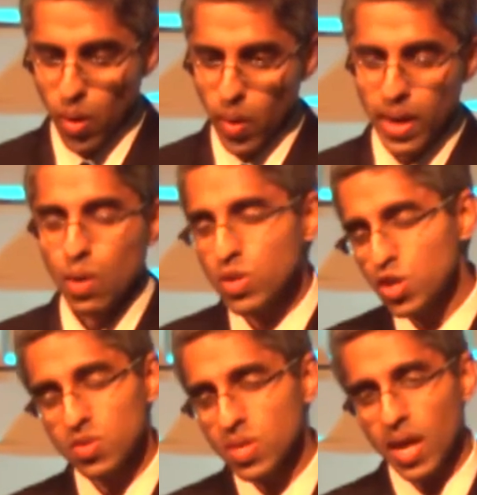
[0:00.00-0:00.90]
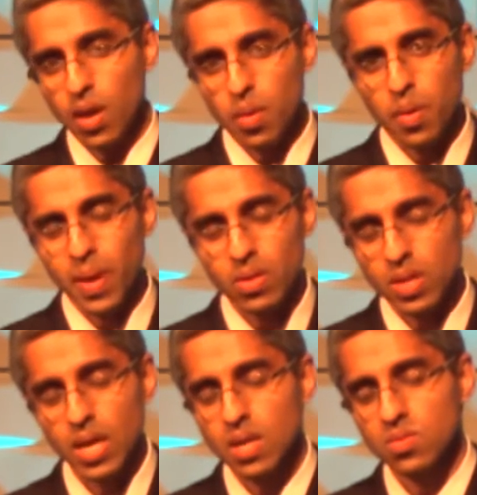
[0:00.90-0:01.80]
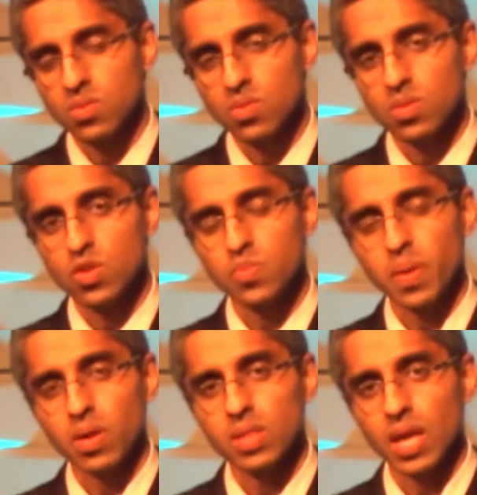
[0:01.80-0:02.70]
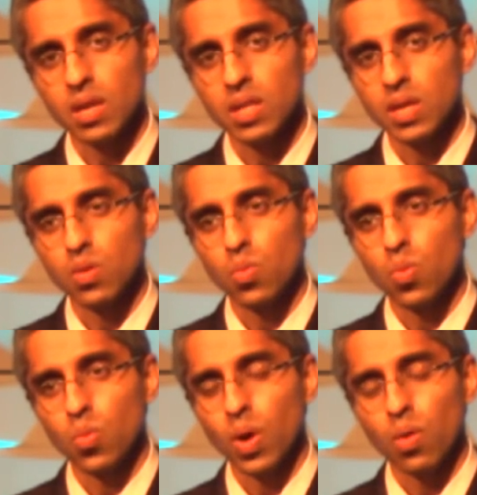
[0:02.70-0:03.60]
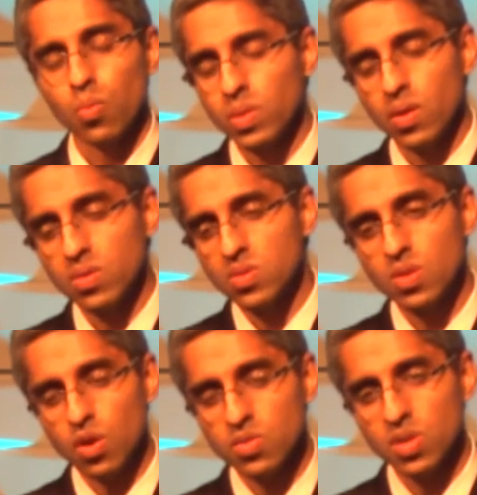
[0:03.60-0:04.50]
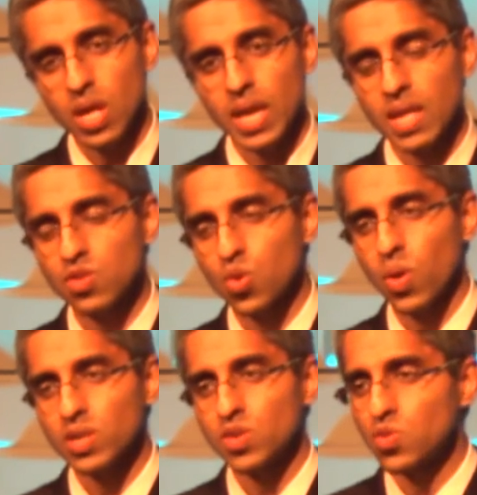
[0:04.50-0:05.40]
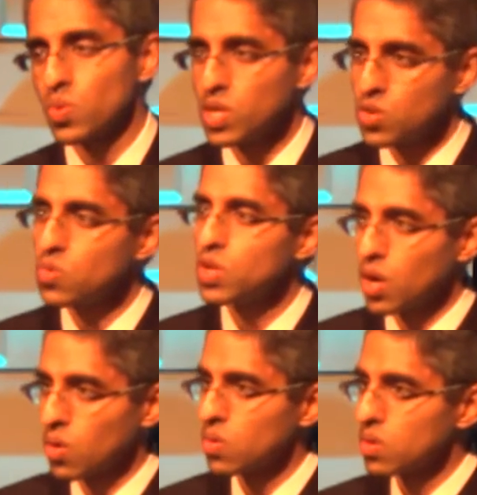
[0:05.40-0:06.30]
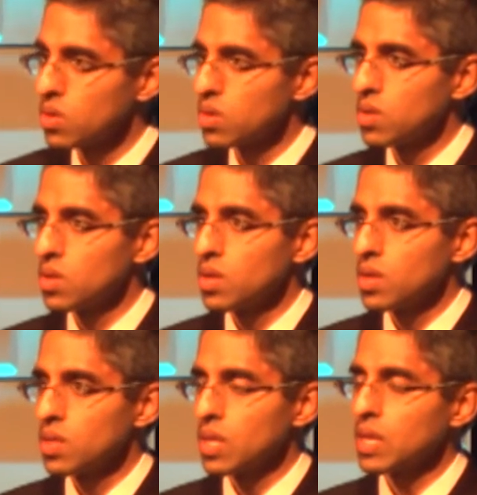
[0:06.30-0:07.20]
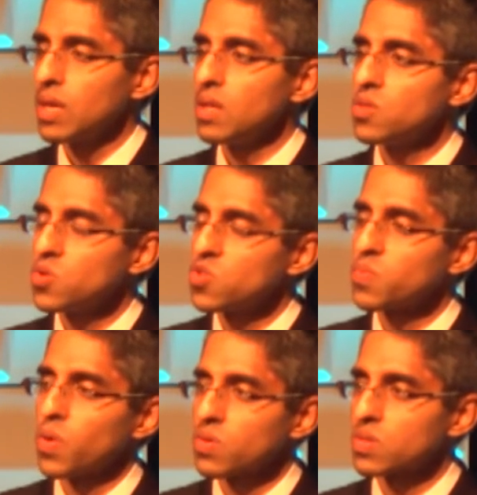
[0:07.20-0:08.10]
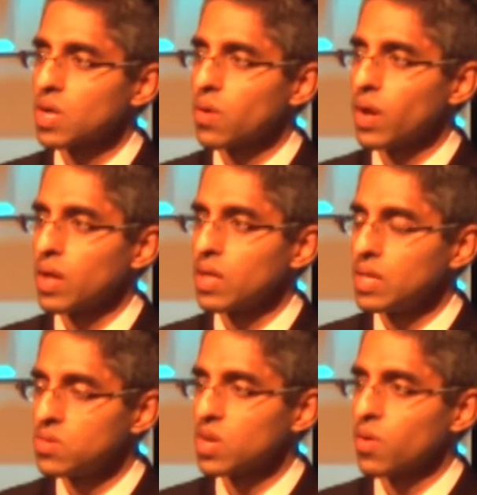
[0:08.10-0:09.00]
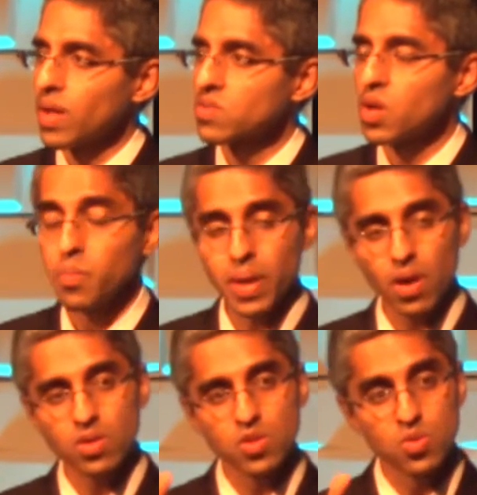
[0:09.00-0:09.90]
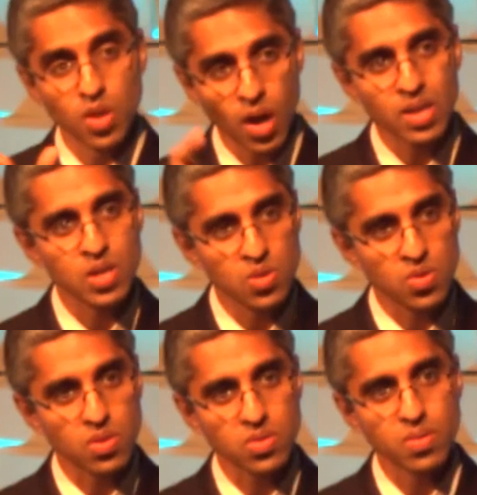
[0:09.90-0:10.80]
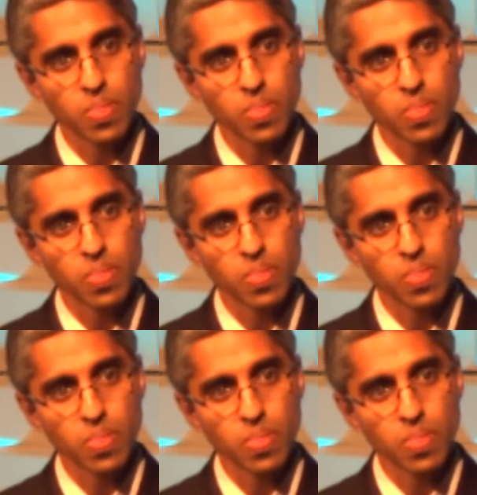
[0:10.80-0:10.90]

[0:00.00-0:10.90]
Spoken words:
and I should say about the kids, just parenthetically, while there are still unanswered questions, we do know that kids who smoke e-cigarettes compared to non-users